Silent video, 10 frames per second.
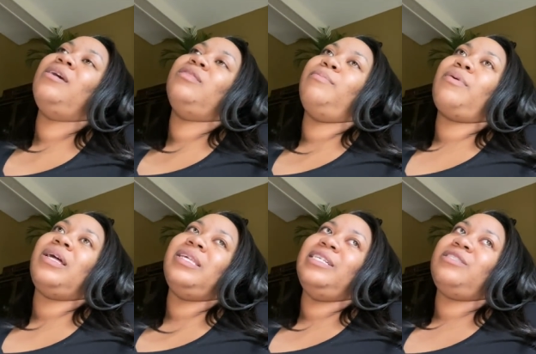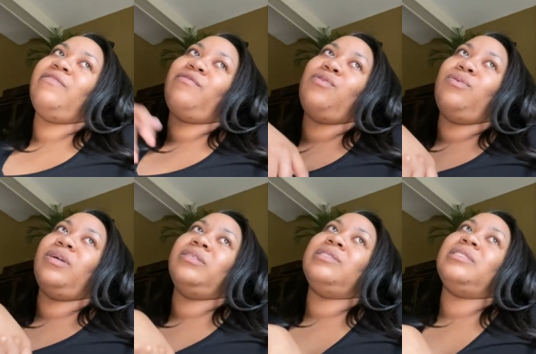The bralettes, of
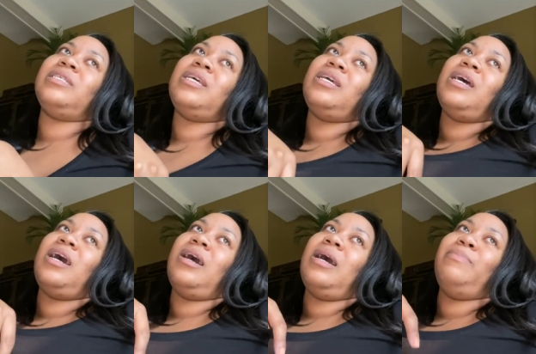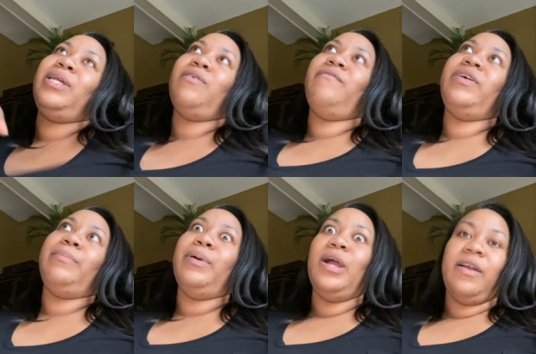course, Um, they don't
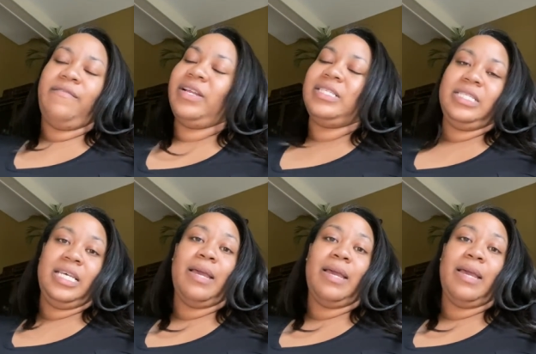fit perfectly.